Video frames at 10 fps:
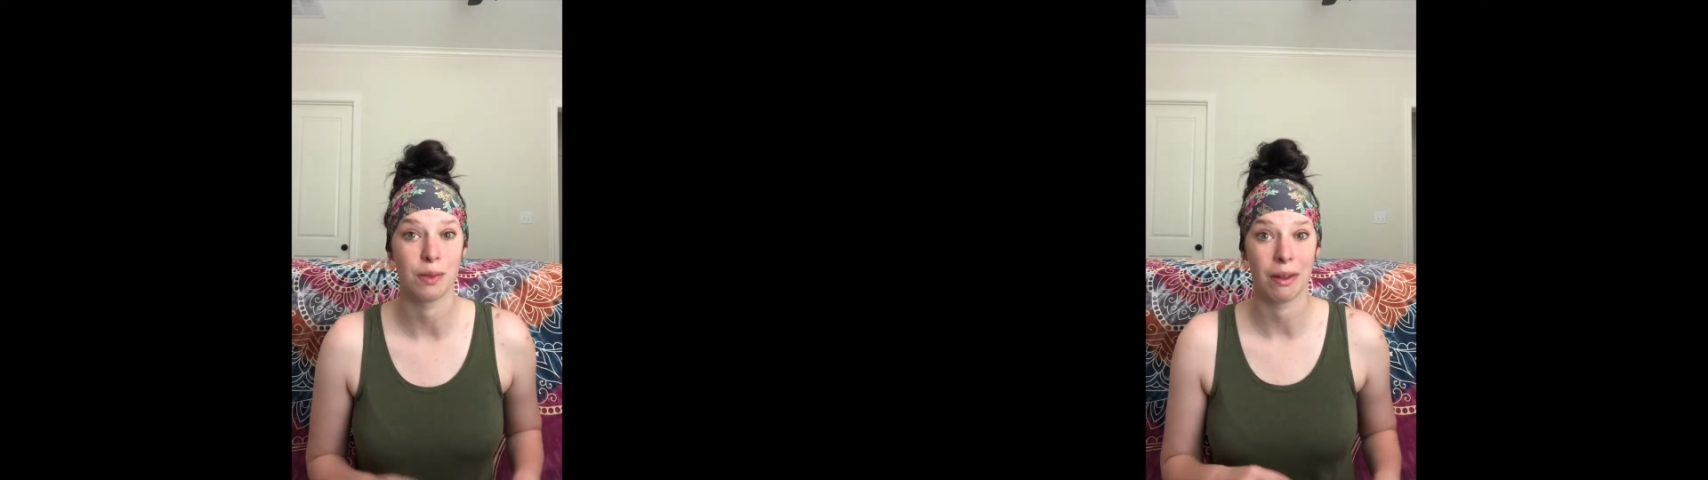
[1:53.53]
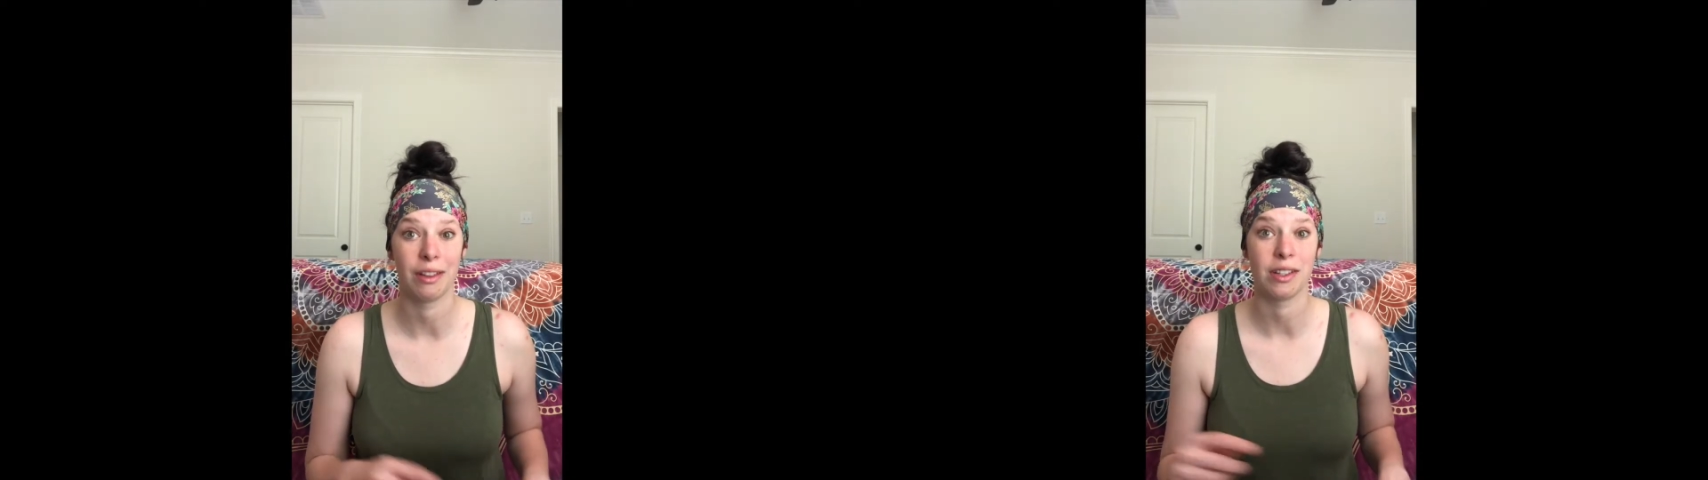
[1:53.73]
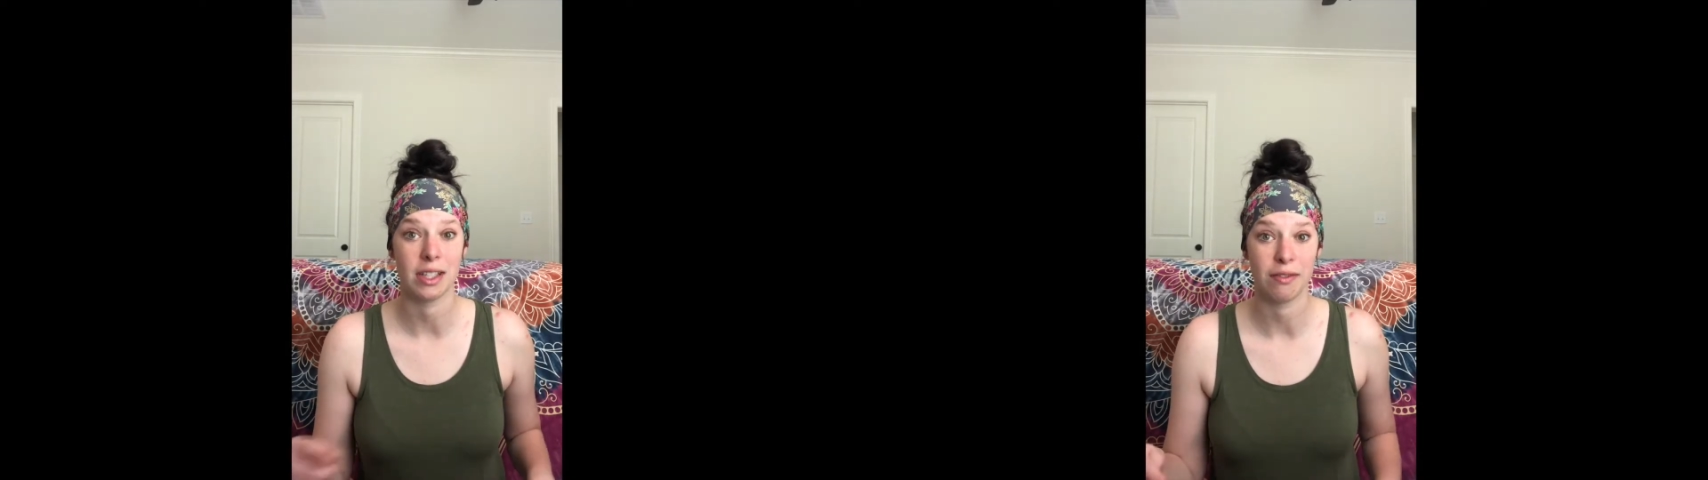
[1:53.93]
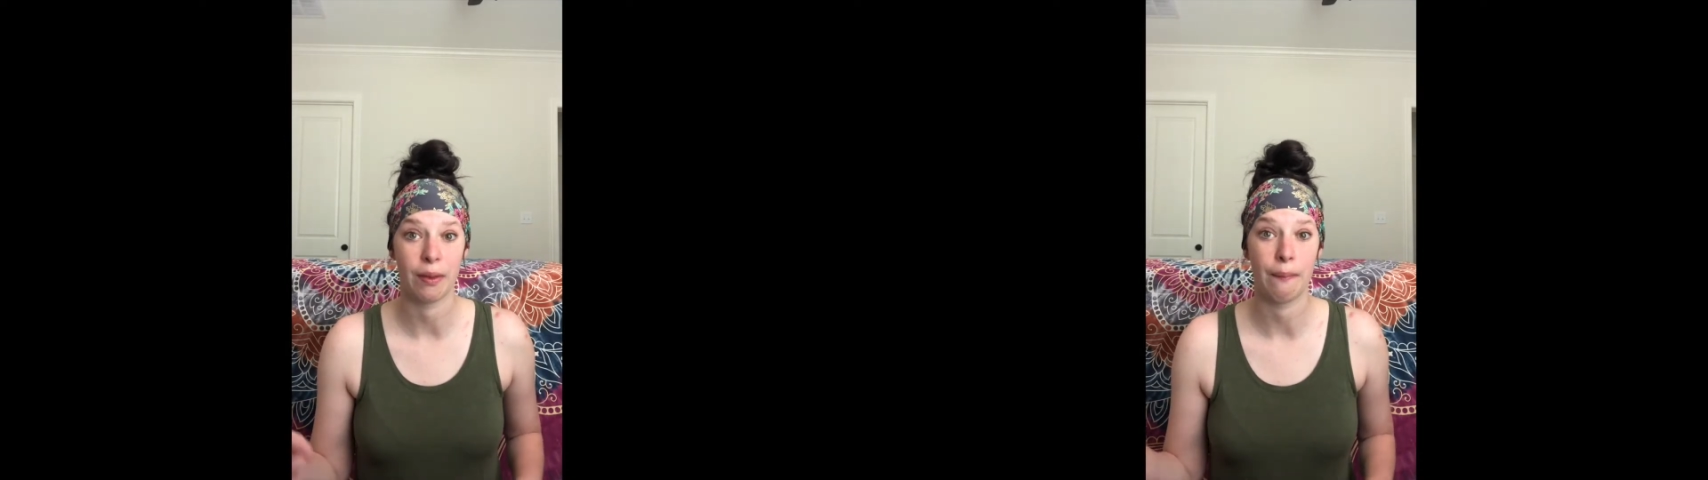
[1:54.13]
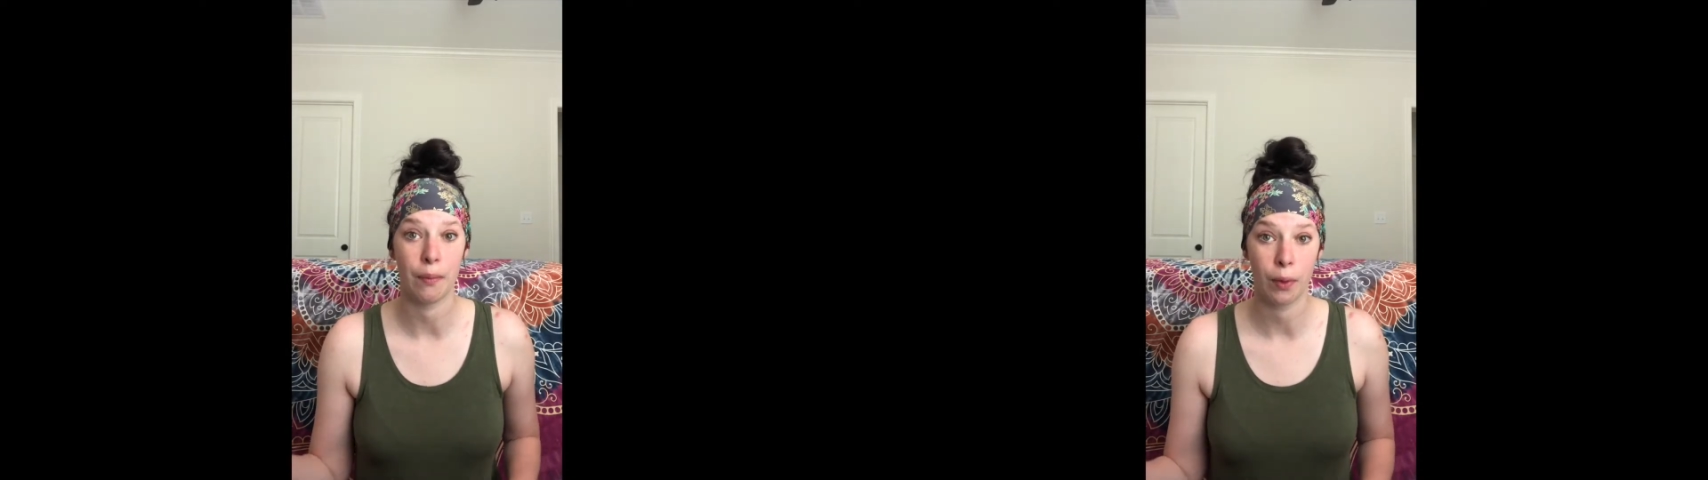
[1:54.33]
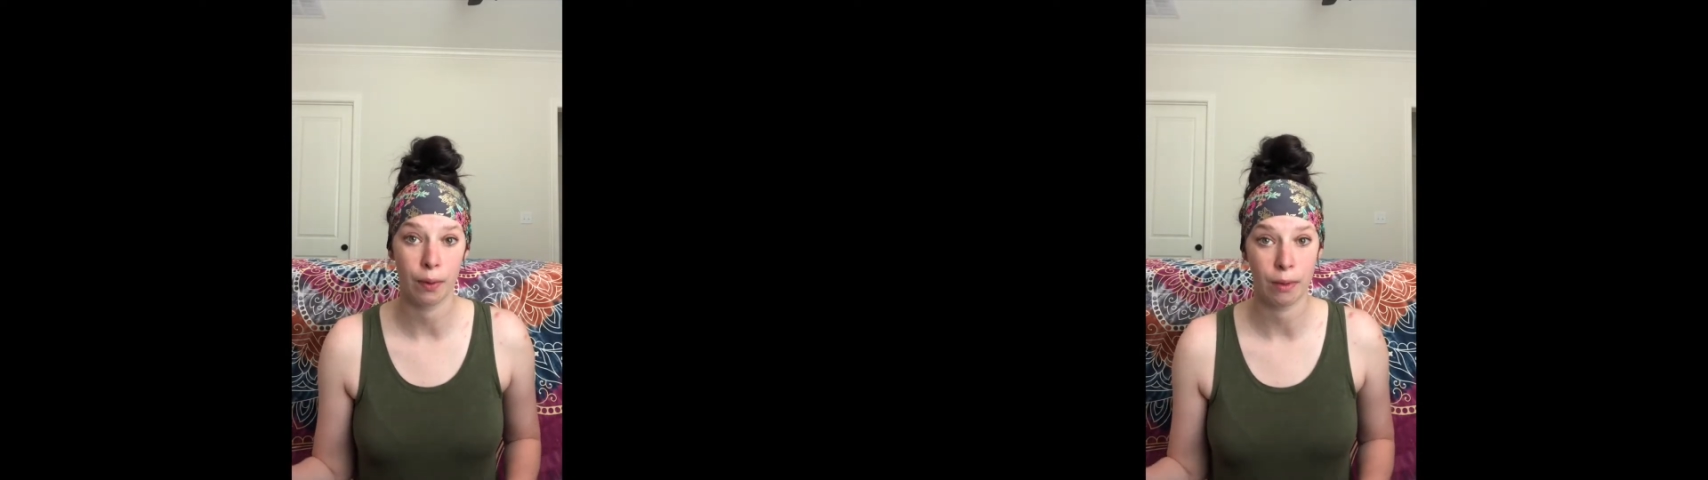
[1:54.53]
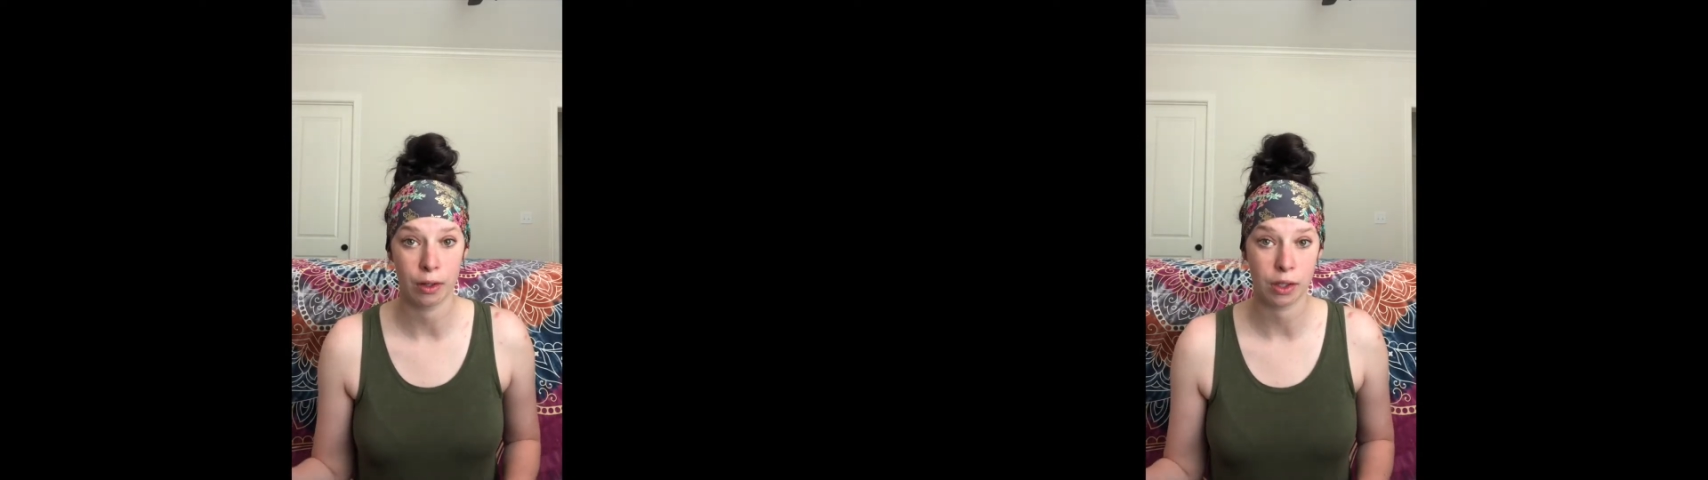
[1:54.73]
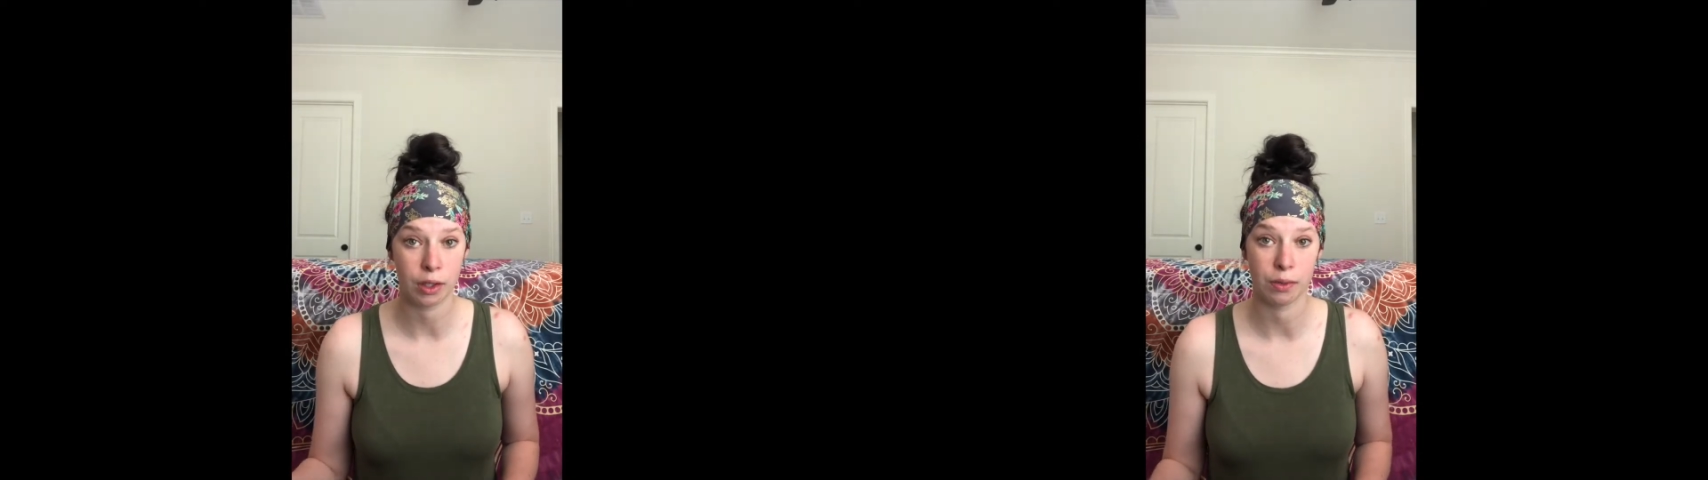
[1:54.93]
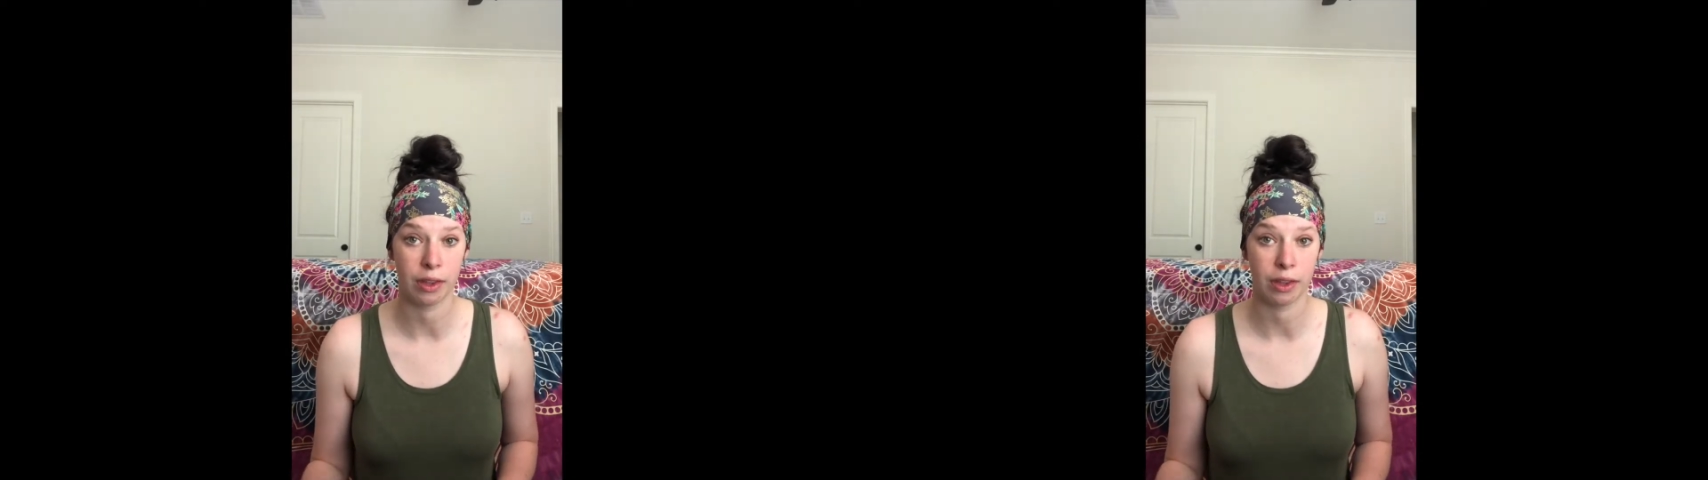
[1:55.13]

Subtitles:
but there's even more motions